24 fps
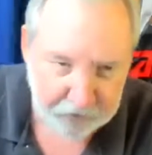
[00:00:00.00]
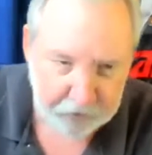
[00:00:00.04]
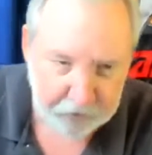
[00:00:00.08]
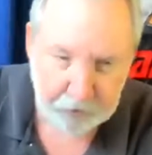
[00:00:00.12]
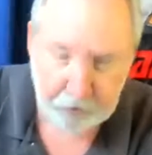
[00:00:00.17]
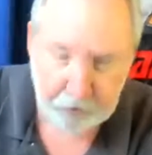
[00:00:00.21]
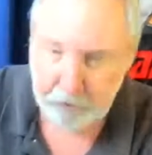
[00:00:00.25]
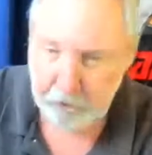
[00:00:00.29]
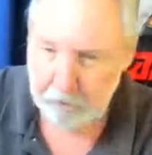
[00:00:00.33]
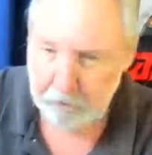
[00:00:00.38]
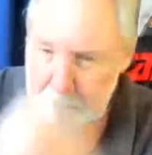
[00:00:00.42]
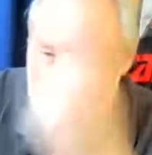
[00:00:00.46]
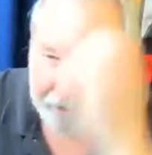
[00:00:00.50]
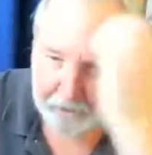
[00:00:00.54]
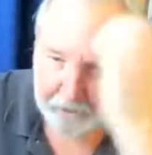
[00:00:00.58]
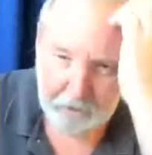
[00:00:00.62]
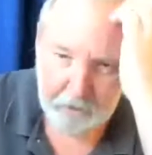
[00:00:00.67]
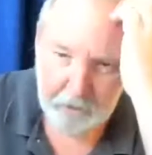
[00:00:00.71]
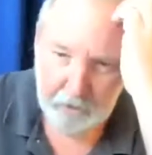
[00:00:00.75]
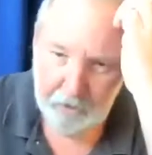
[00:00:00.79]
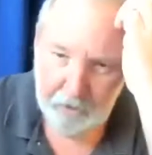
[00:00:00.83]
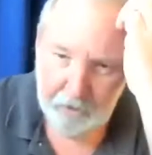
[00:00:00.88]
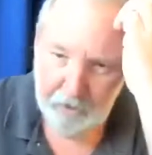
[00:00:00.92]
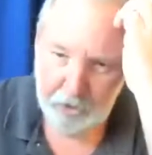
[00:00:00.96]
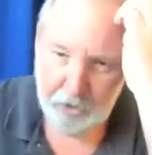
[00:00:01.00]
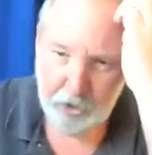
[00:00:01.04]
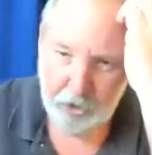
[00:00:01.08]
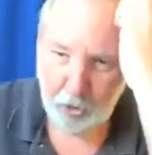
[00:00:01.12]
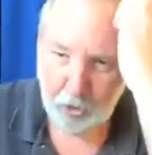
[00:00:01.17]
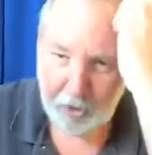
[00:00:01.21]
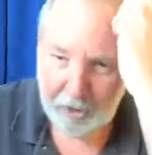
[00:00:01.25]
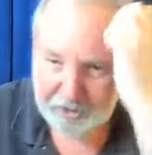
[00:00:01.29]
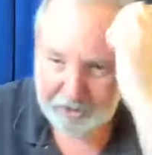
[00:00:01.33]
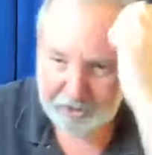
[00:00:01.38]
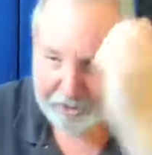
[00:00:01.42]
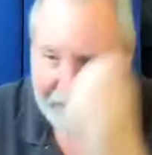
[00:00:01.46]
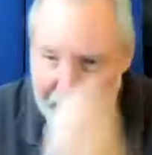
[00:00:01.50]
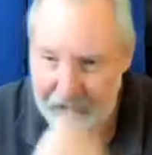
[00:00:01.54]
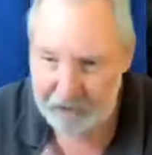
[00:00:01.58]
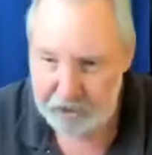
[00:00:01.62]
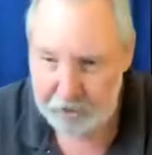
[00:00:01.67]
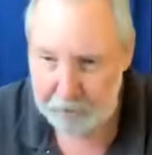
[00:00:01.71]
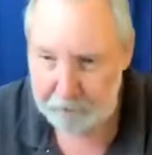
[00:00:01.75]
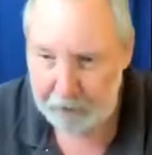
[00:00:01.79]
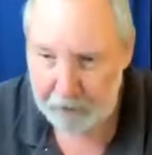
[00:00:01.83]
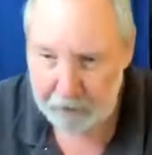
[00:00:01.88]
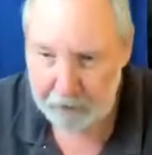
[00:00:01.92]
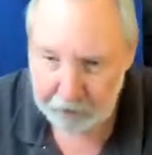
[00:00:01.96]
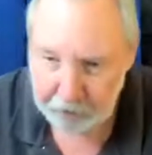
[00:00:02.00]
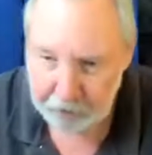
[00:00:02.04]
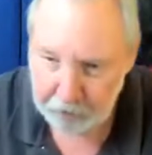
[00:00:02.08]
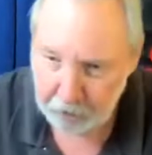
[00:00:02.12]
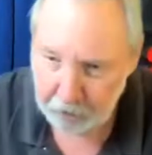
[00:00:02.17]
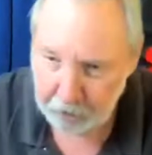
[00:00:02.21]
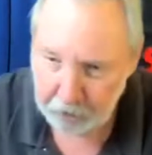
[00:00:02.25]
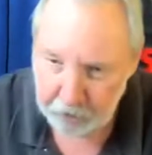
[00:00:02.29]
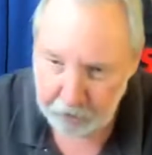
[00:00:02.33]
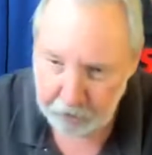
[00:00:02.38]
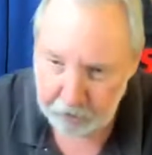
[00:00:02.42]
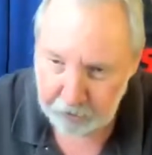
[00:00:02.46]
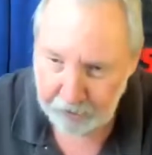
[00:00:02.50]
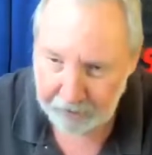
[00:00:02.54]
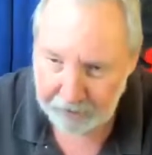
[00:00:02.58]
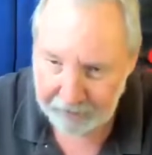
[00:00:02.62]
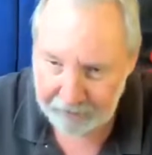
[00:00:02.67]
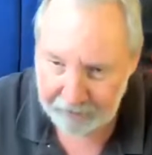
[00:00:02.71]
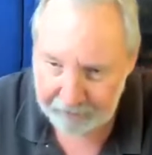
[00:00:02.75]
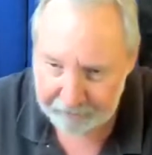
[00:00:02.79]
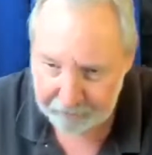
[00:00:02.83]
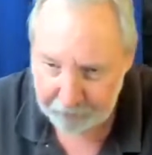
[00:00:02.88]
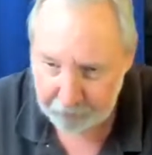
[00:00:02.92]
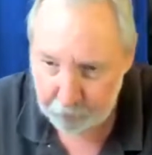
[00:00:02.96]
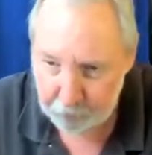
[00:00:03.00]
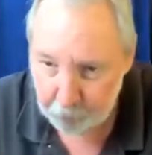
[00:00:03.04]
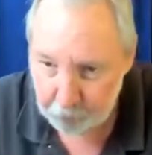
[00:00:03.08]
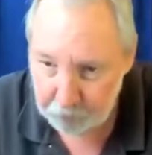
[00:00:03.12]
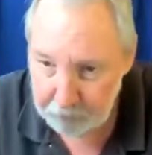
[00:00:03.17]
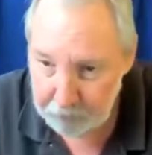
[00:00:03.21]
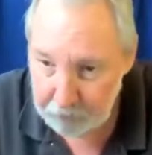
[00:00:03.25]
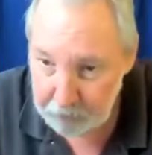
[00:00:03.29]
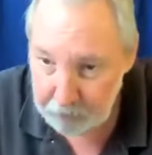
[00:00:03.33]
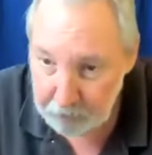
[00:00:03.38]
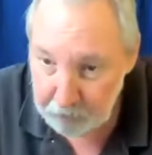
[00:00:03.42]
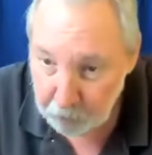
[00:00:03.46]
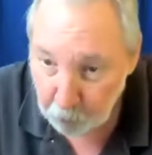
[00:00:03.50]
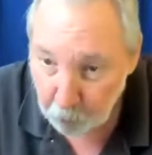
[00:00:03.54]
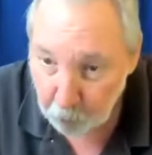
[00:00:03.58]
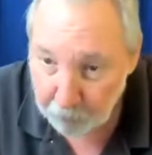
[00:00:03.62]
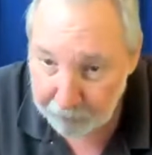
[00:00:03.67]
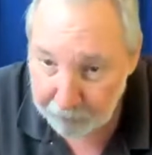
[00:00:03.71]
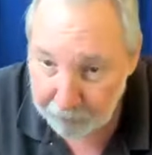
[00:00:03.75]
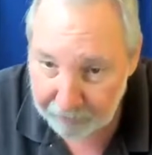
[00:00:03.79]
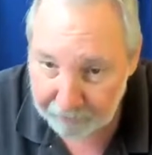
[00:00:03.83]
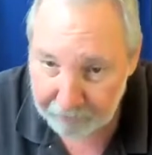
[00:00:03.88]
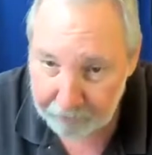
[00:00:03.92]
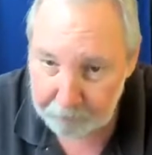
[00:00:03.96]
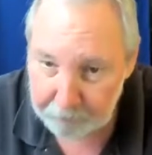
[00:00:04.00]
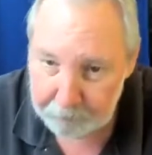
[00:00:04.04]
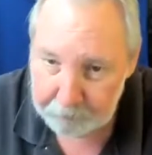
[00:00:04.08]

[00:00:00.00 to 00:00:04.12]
to commit atrocities upon your hard drive or whatever.